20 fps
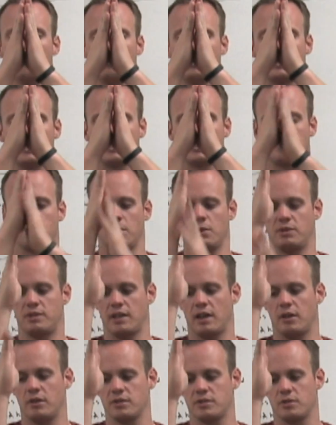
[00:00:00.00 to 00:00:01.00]
But they should be
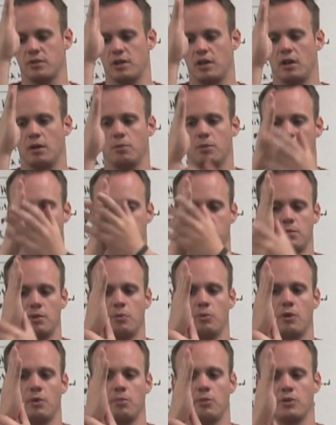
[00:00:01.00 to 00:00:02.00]
down to your elbow. It should be
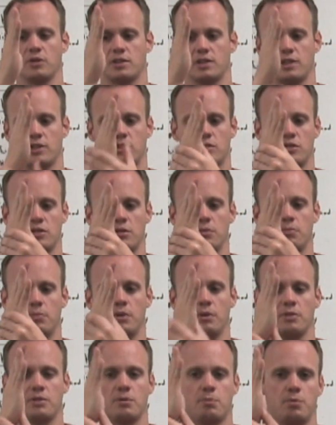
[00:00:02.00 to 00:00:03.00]
one motion. I shouldn't
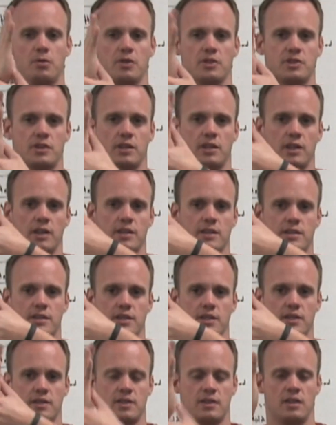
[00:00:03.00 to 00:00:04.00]
be able to push against
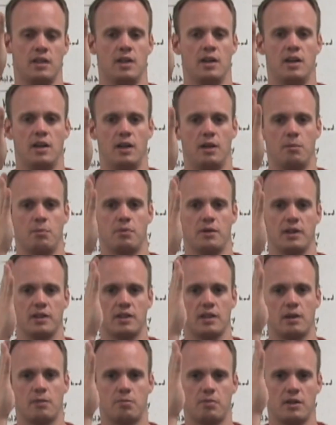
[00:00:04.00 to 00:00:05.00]
this and
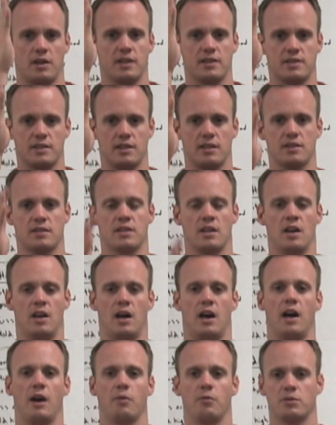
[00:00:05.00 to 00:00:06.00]
break that process.
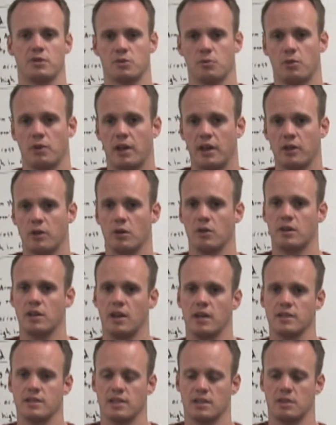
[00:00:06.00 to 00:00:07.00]
So when I go to
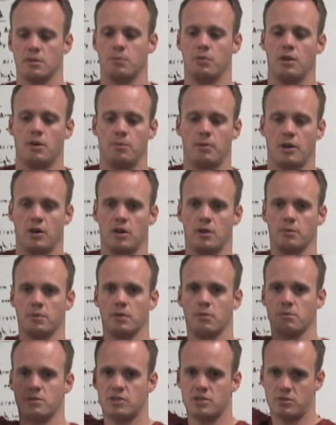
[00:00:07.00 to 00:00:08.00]
contact the ball, my arm
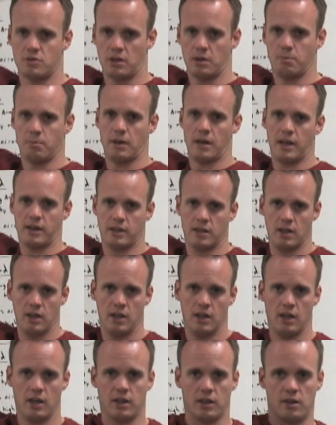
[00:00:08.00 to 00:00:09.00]
comes straight back
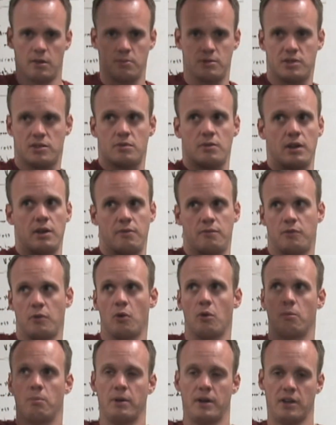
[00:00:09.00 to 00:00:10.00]
and comes straight
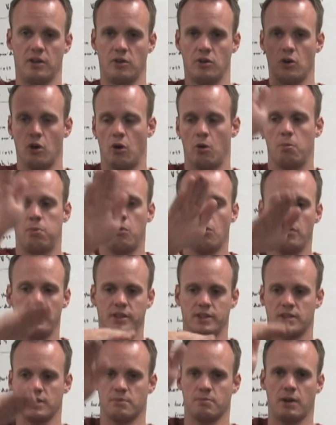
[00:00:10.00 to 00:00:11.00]
forward. But at no
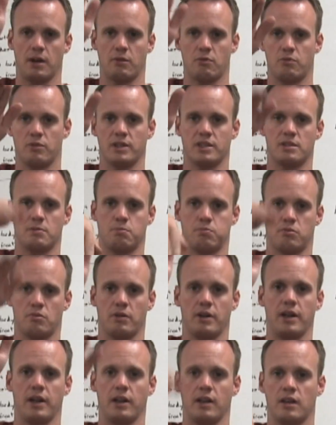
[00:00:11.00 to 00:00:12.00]
point does my wrist
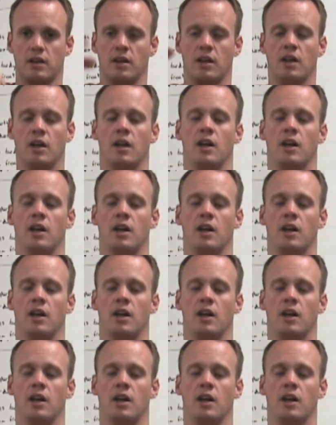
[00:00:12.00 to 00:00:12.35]
break